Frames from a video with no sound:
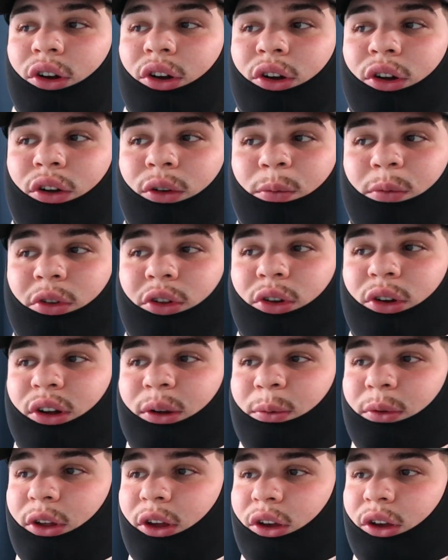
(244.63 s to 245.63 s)
So
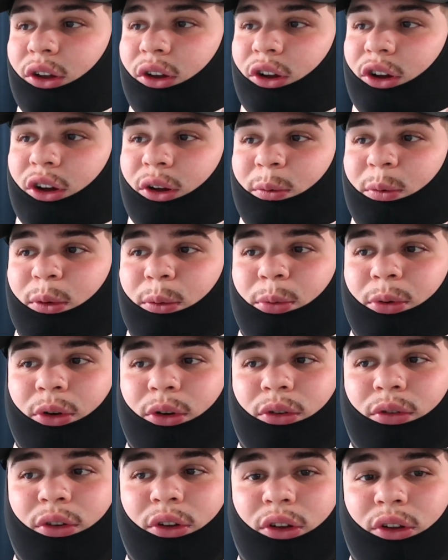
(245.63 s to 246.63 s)
I'm taking
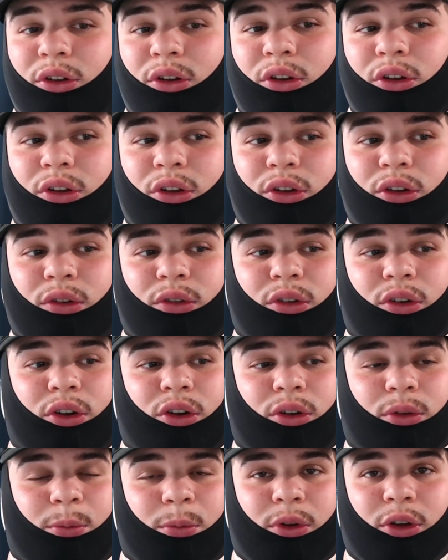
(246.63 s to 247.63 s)
ibuprofen
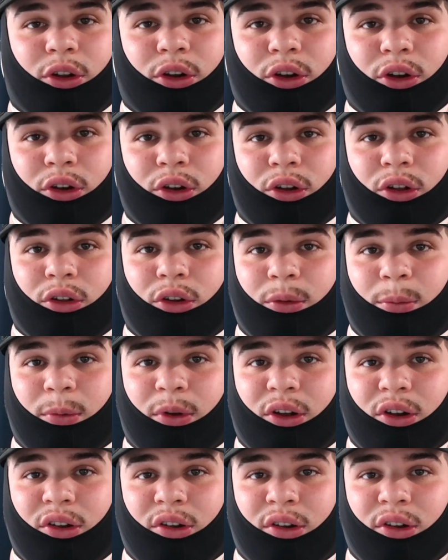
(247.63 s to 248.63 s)
and another
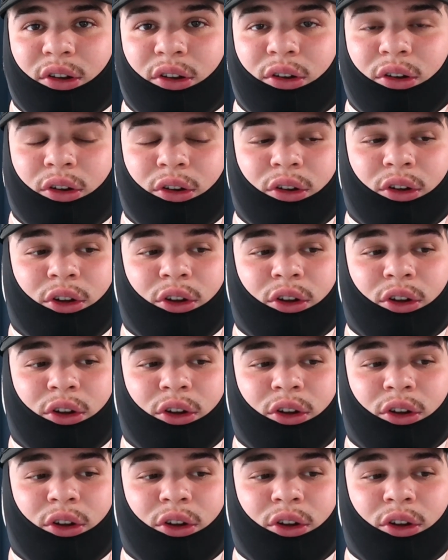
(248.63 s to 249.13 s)
medicine.